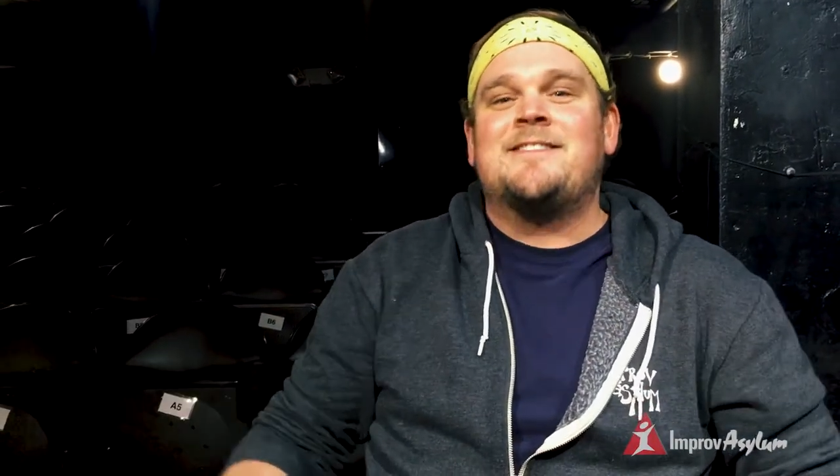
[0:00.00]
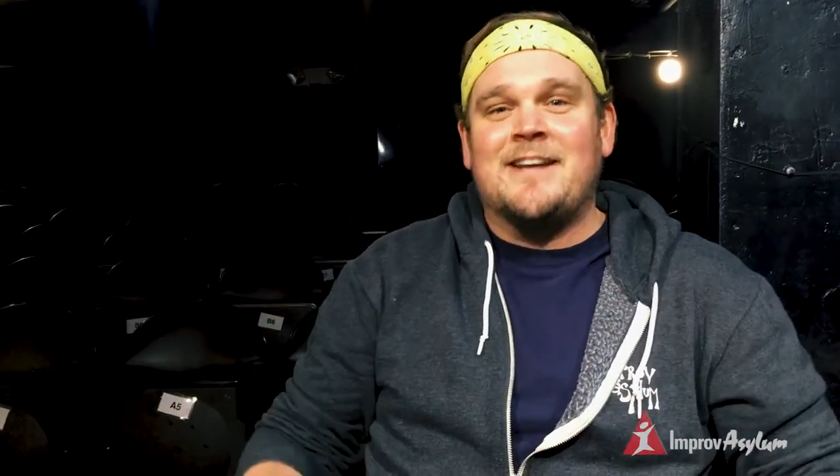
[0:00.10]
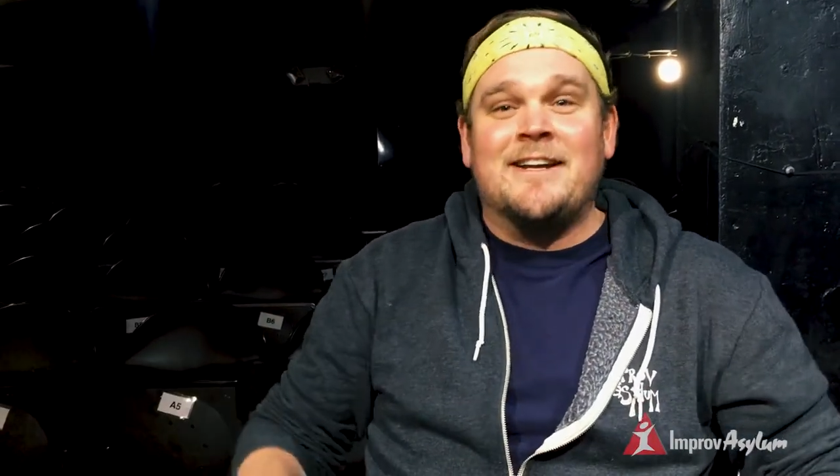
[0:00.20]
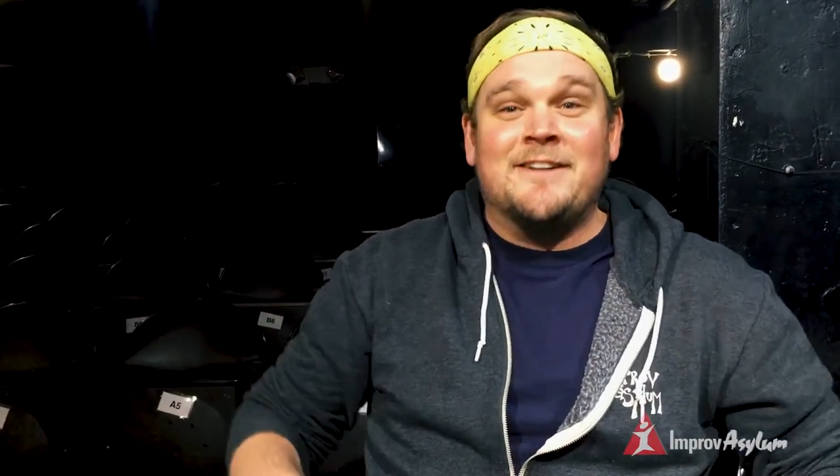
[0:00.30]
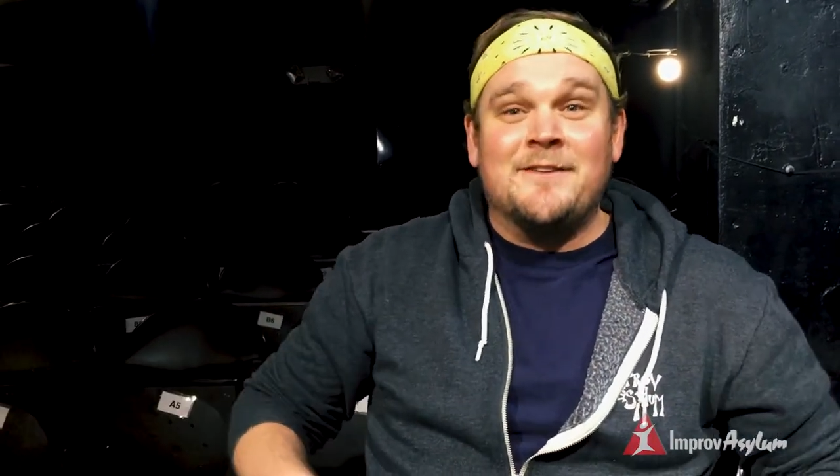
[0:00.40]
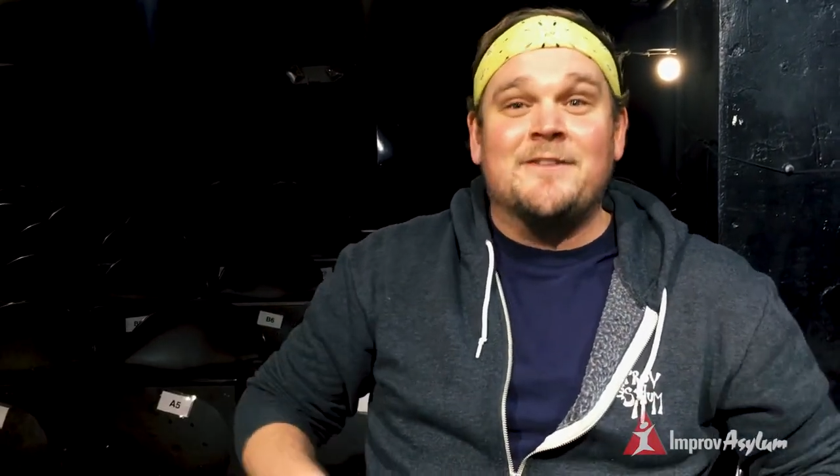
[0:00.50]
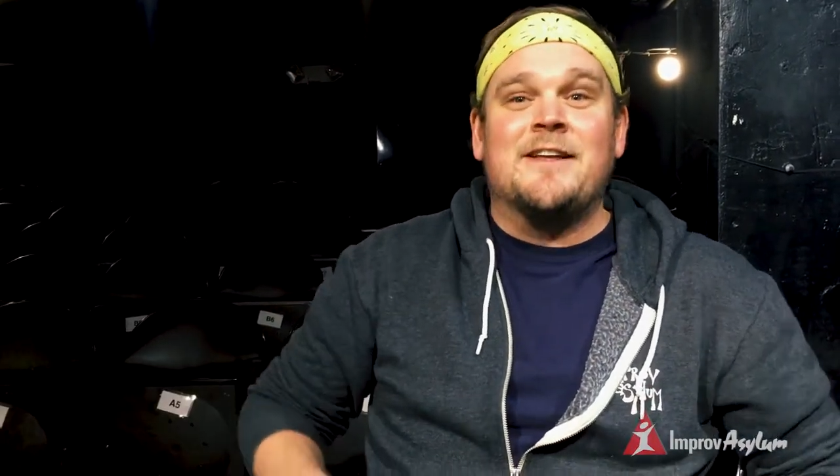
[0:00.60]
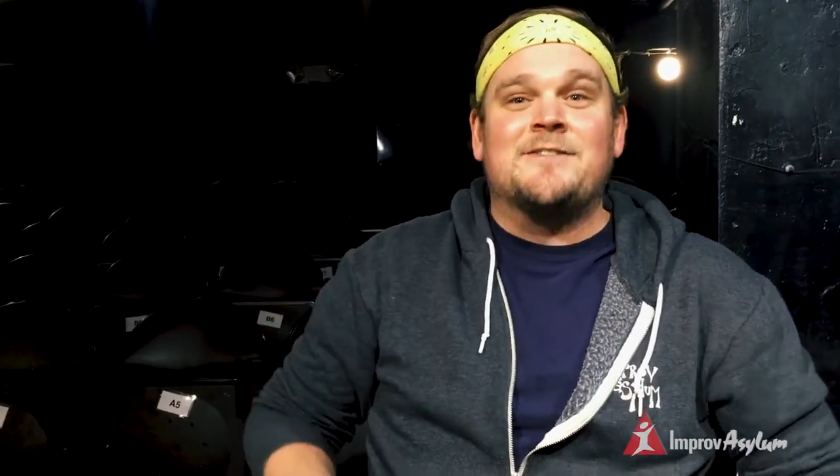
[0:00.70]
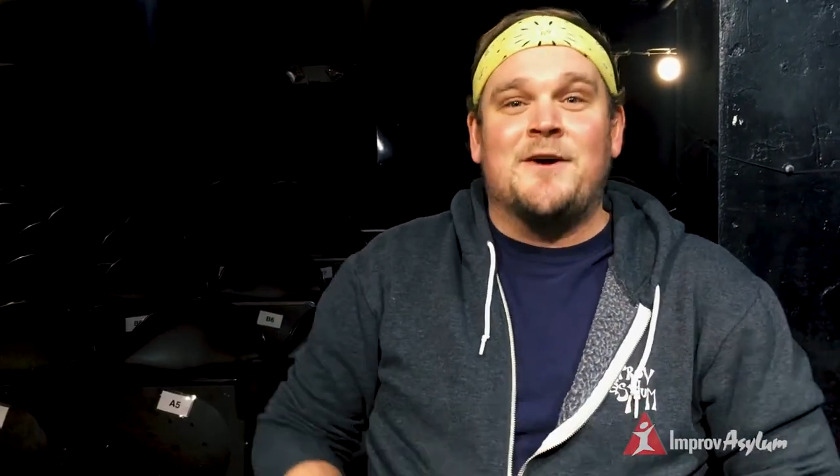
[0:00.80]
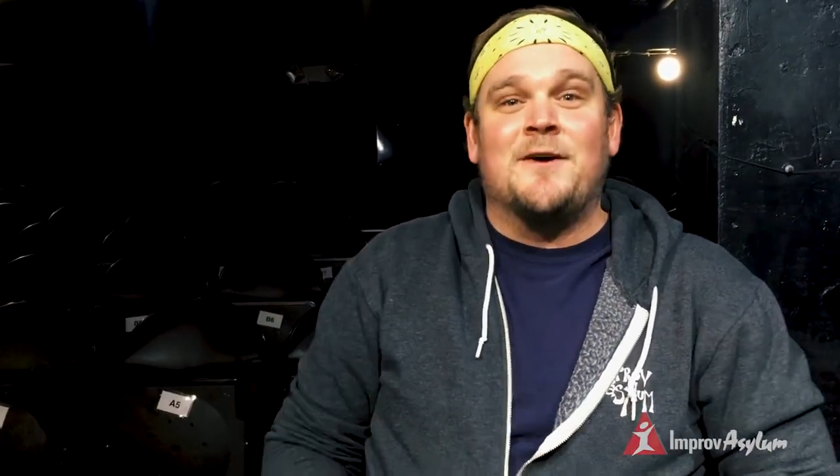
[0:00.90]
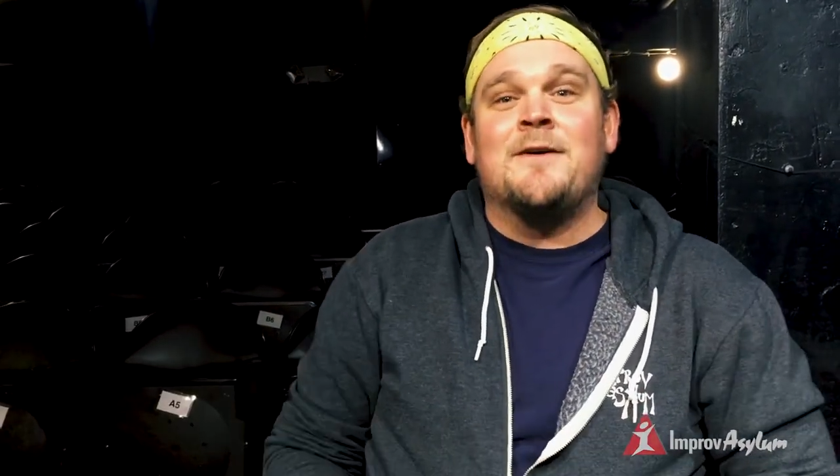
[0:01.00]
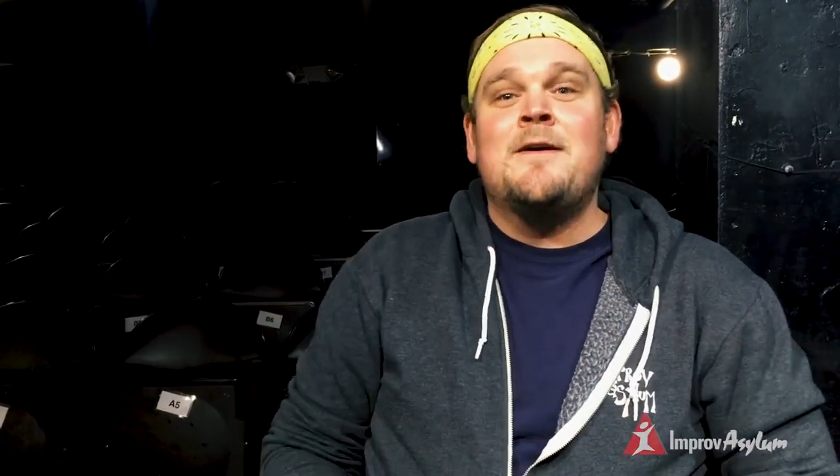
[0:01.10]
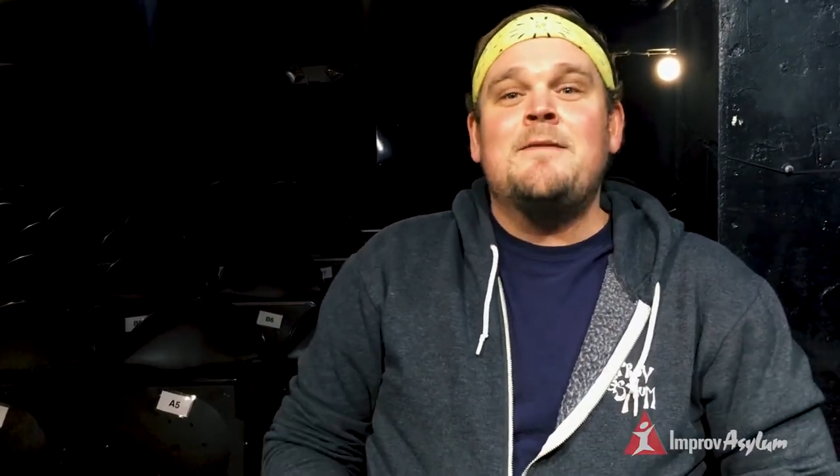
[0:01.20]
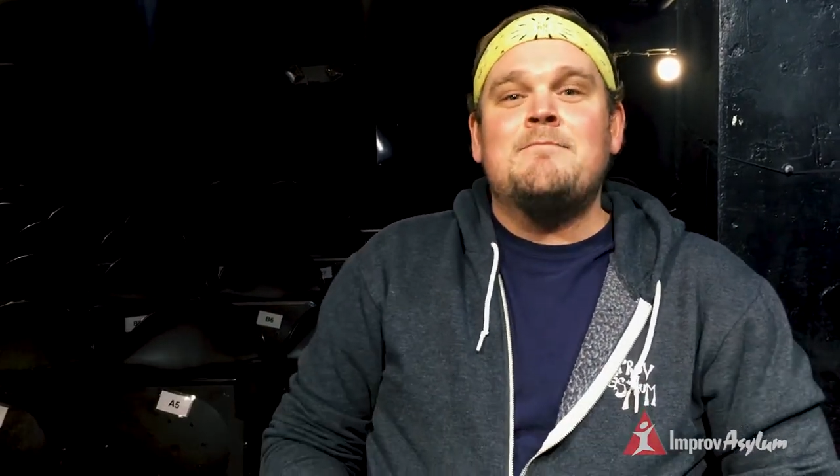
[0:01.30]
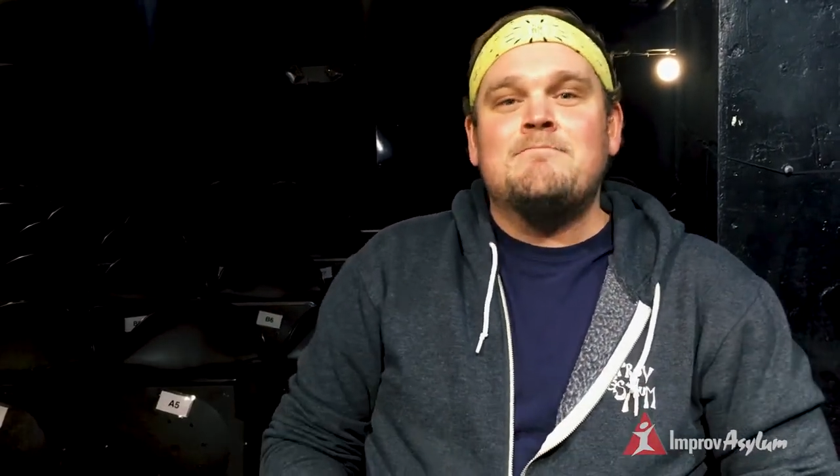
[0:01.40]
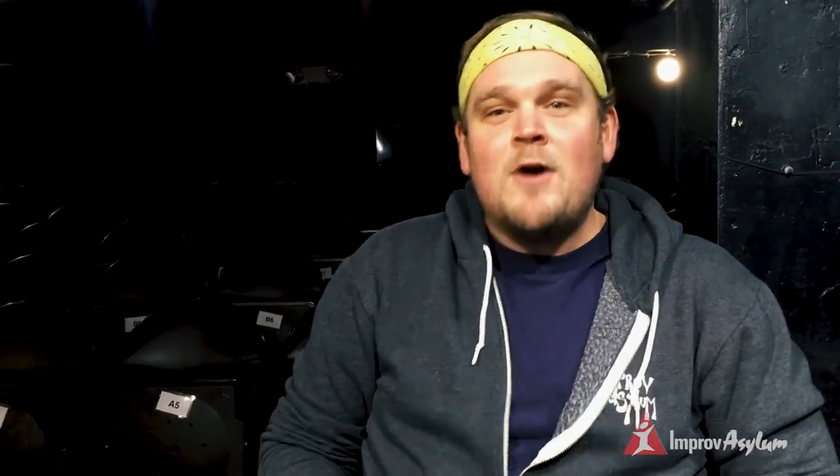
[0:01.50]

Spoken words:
singing the song